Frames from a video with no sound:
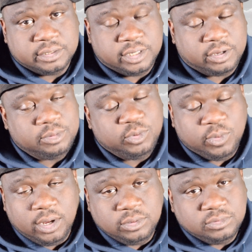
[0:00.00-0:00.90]
don't get me
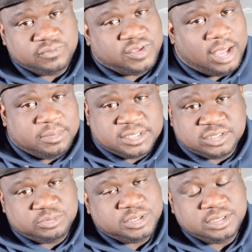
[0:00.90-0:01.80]
wrong, if y'all
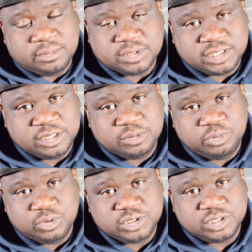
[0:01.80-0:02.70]
message me, I'm still
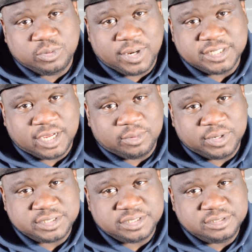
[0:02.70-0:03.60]
pointing in the right
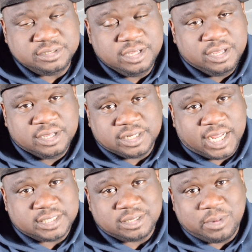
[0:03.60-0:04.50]
direction.
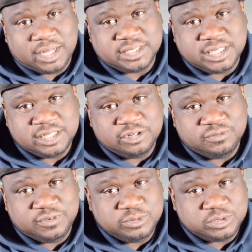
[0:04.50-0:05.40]
9 times out of 10 in
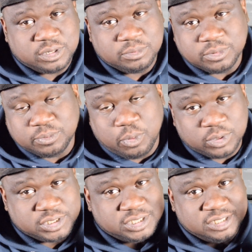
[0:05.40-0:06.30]
the future, I'm gonna
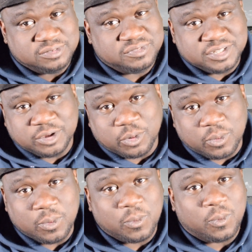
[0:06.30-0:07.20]
point you to the
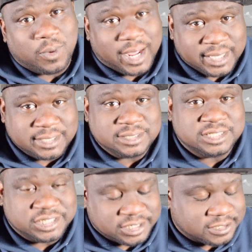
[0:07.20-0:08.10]
video right
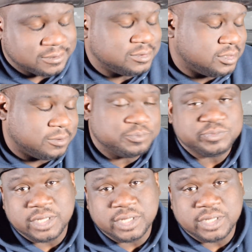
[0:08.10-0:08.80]
here. So,